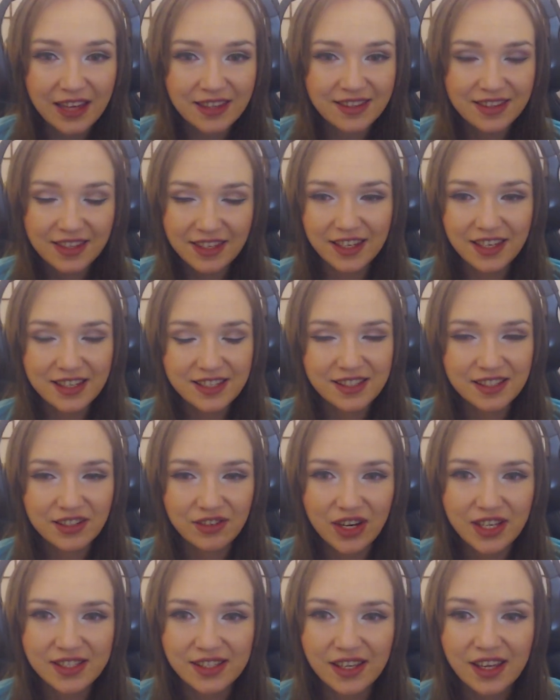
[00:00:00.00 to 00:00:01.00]
I think he's
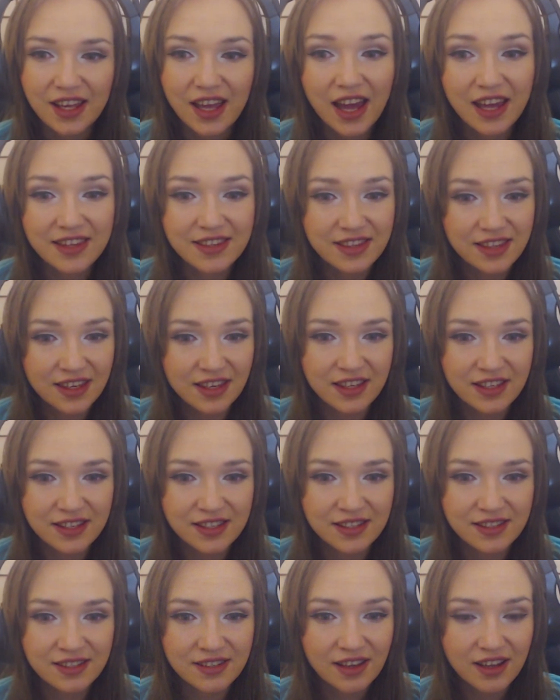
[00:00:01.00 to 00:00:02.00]
crazy. I think
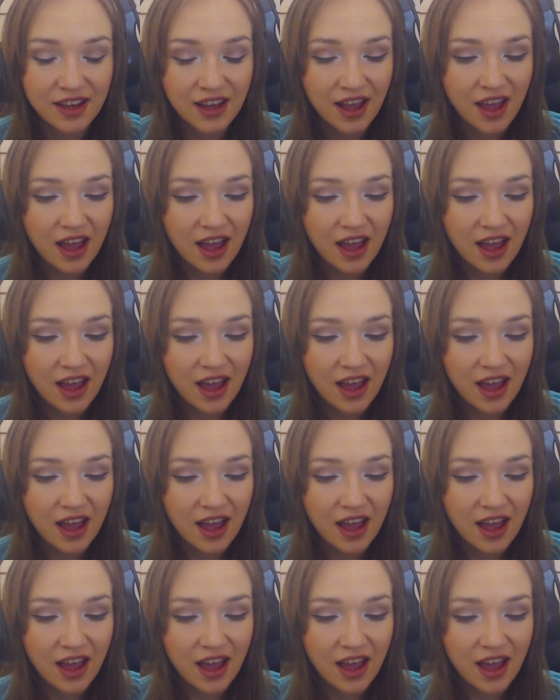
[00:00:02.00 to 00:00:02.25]
he's